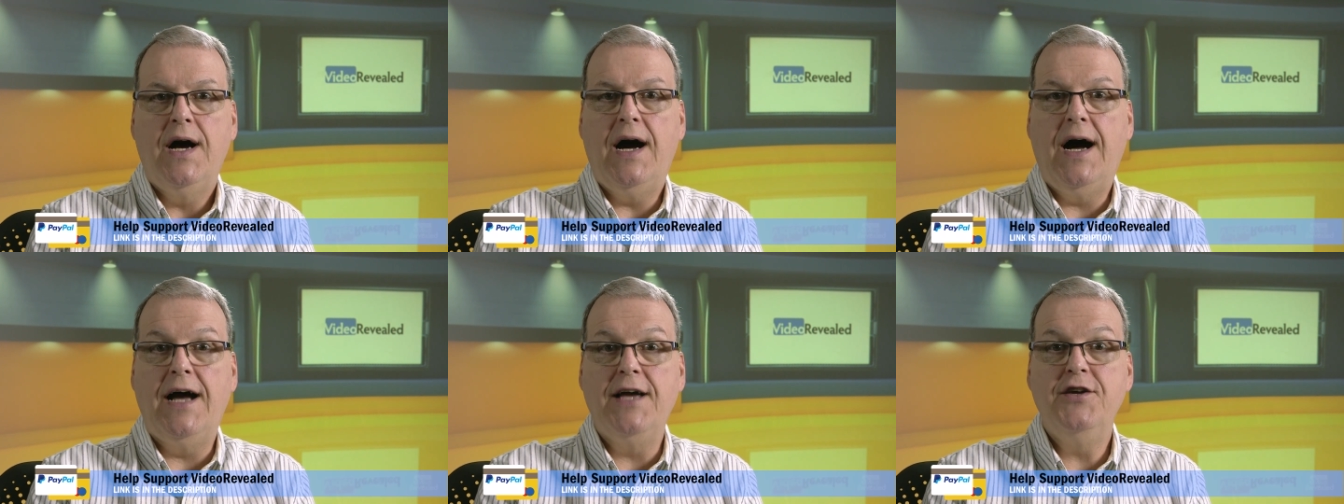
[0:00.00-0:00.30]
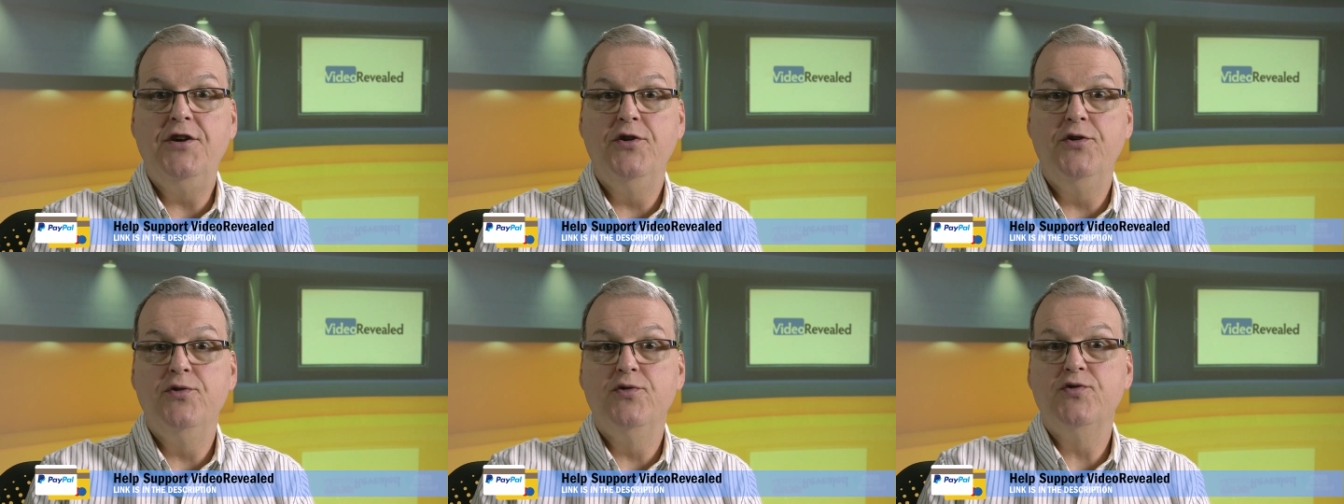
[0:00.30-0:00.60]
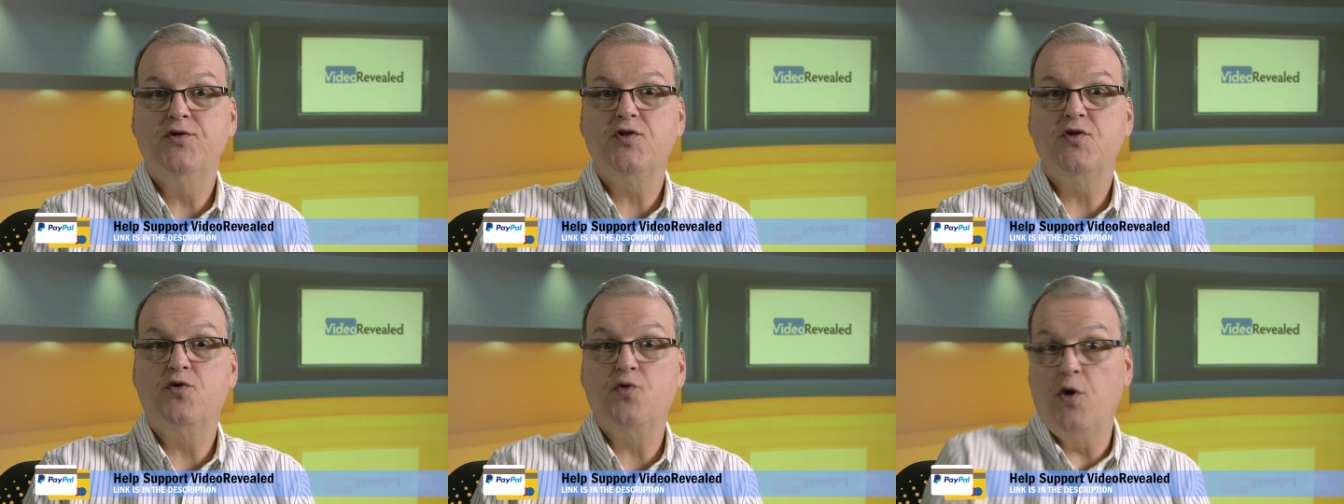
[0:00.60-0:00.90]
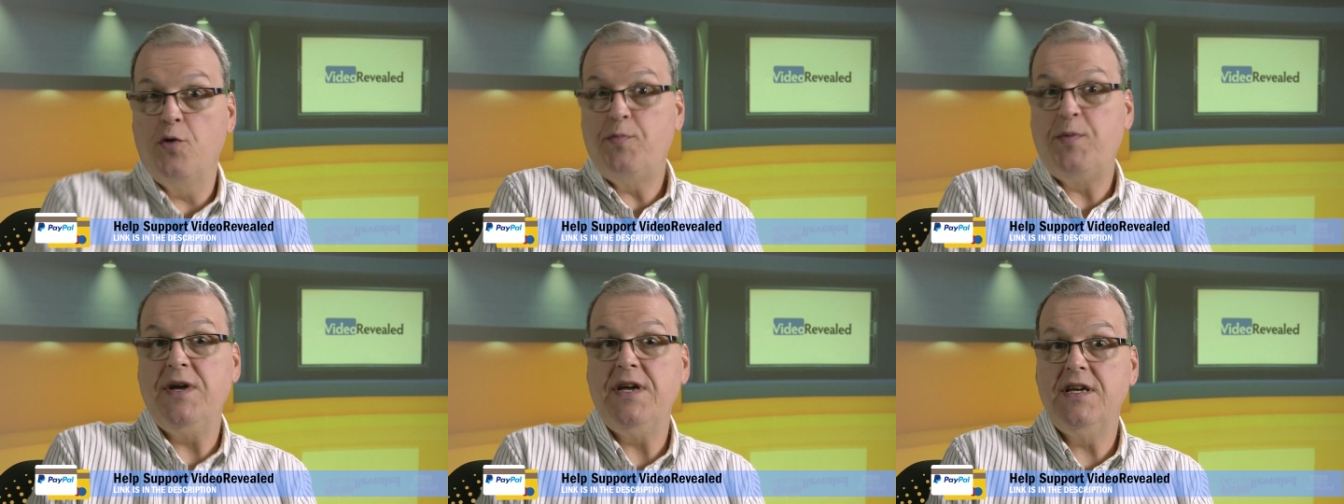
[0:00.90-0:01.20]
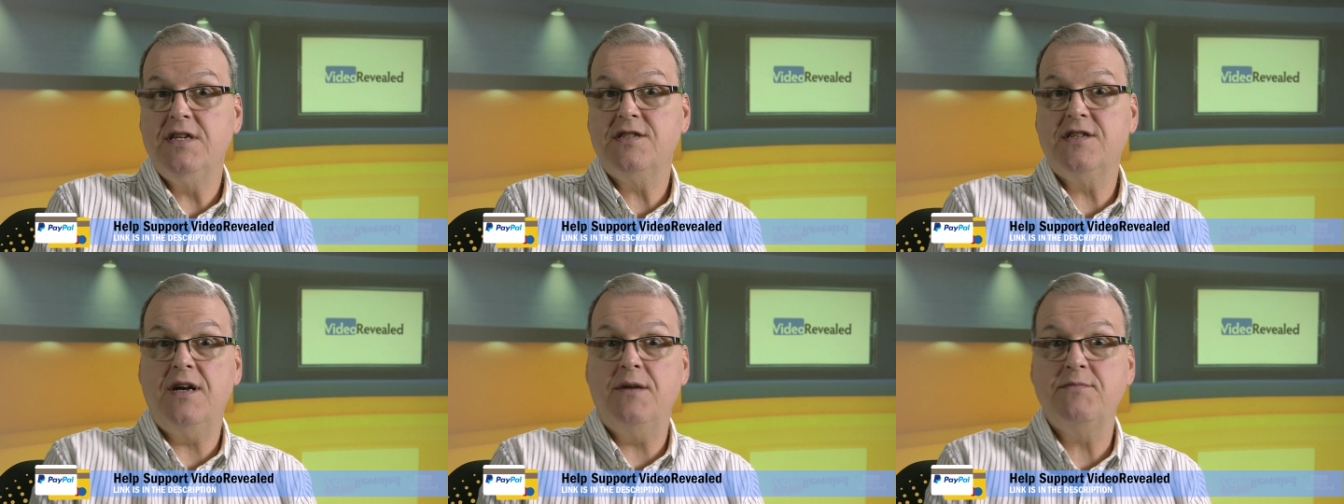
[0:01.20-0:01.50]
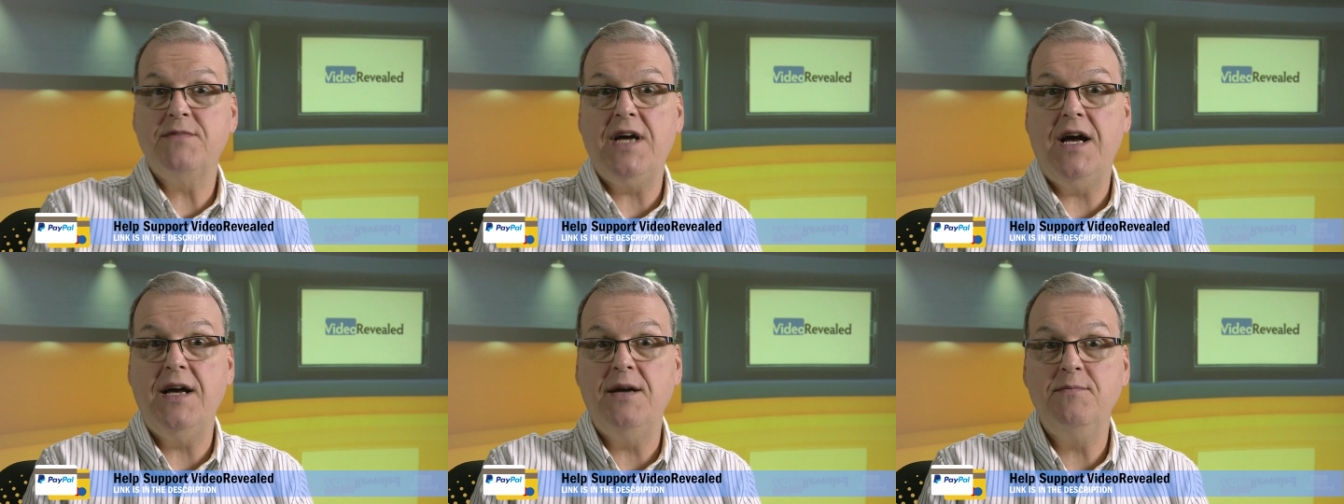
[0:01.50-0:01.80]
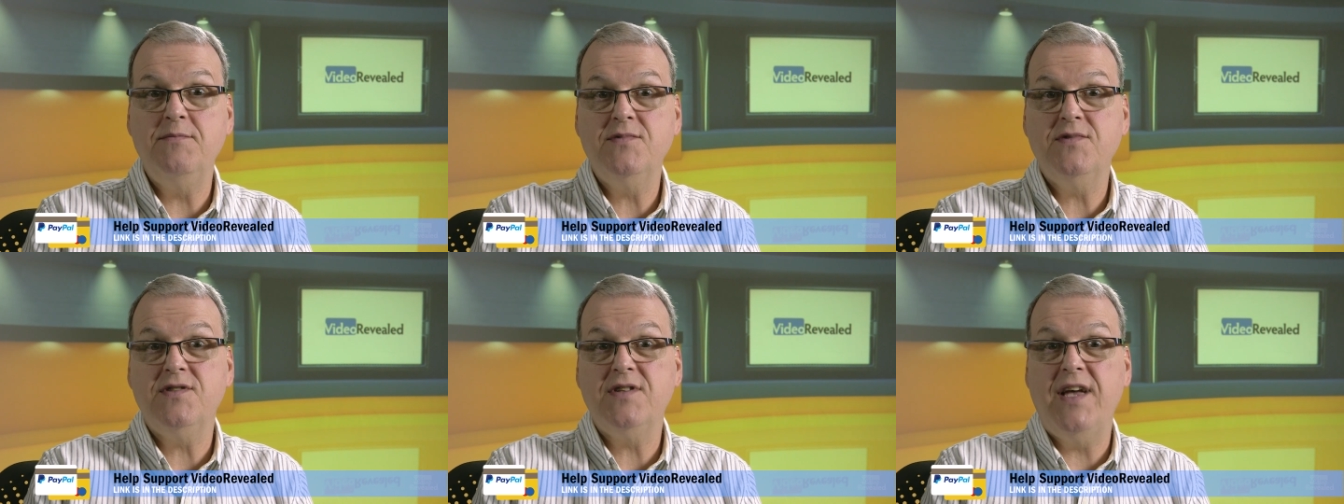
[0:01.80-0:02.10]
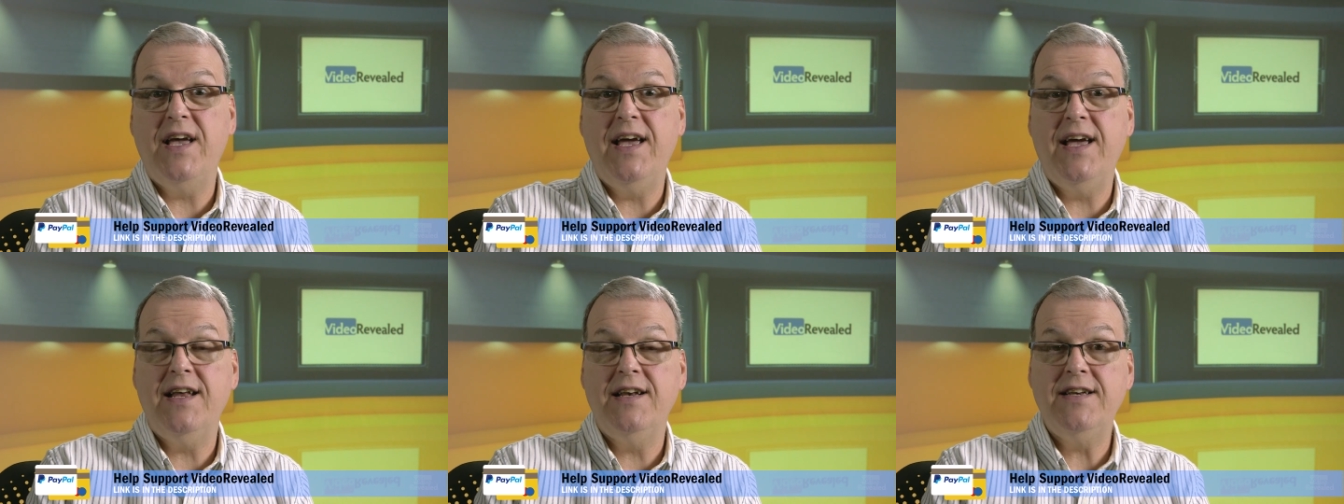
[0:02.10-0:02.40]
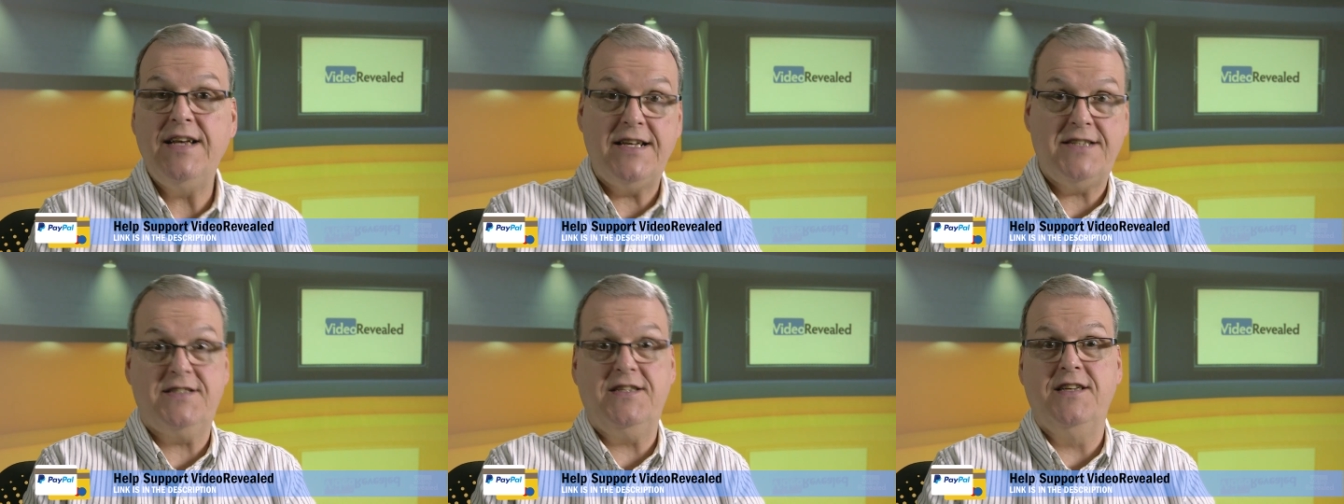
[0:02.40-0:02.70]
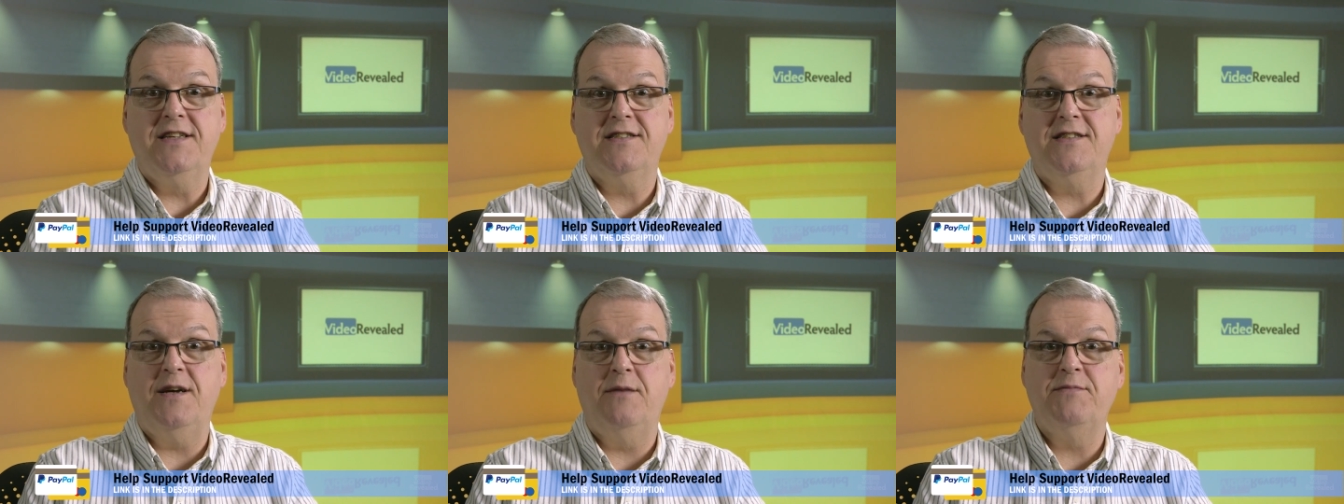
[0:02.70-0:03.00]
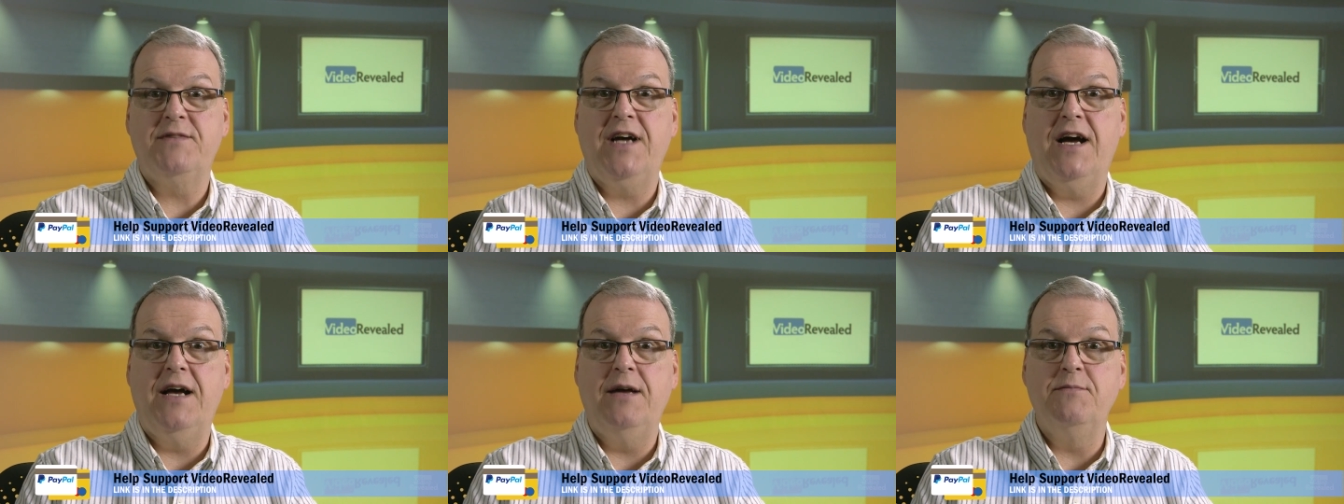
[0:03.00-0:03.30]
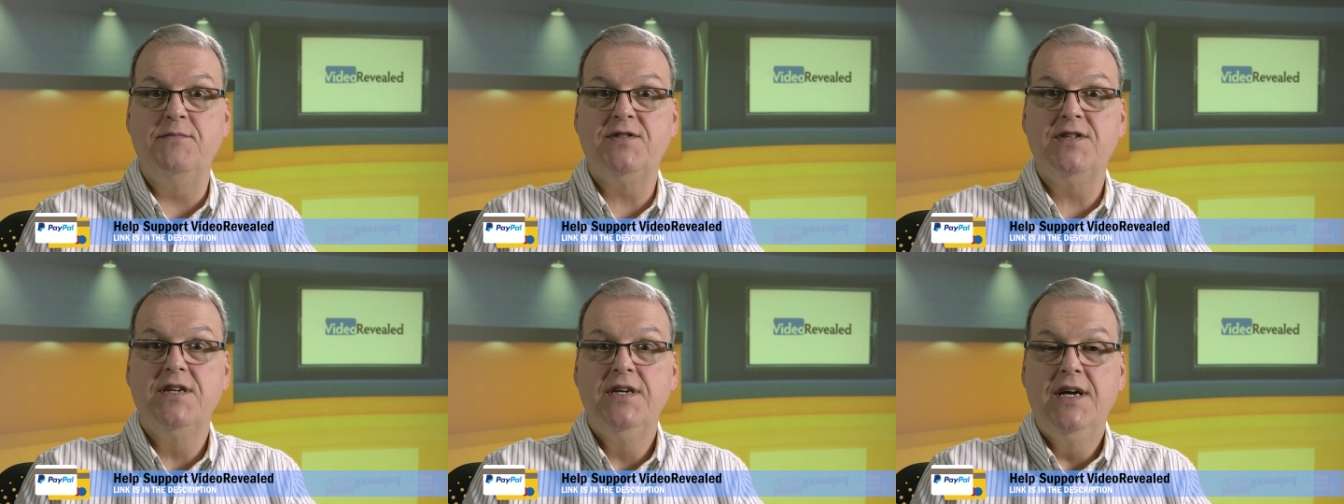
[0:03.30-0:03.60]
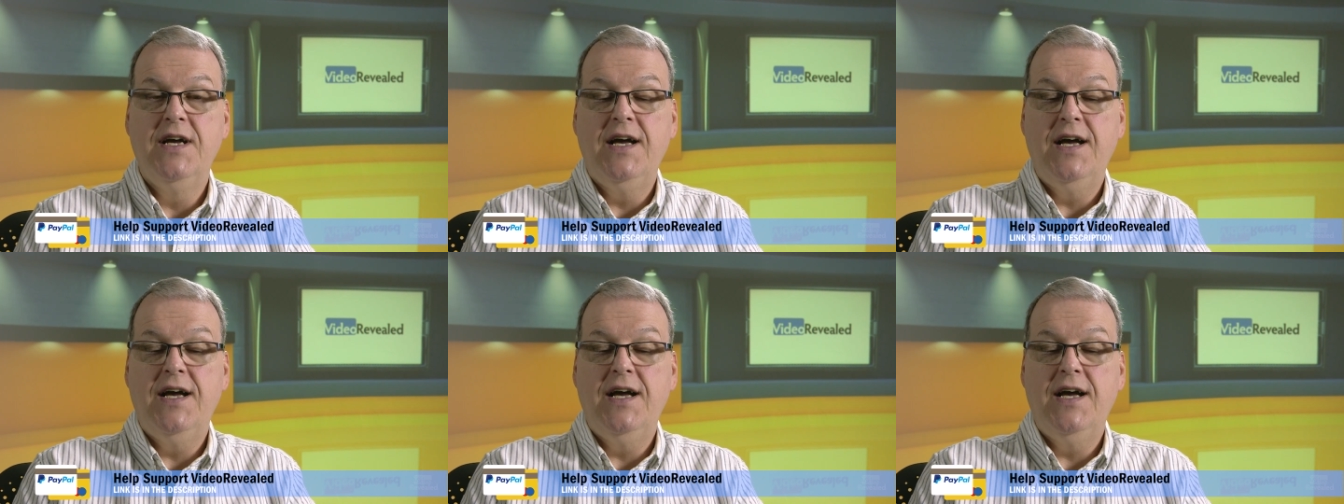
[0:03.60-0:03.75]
I use grouping sometimes and nesting sometimes.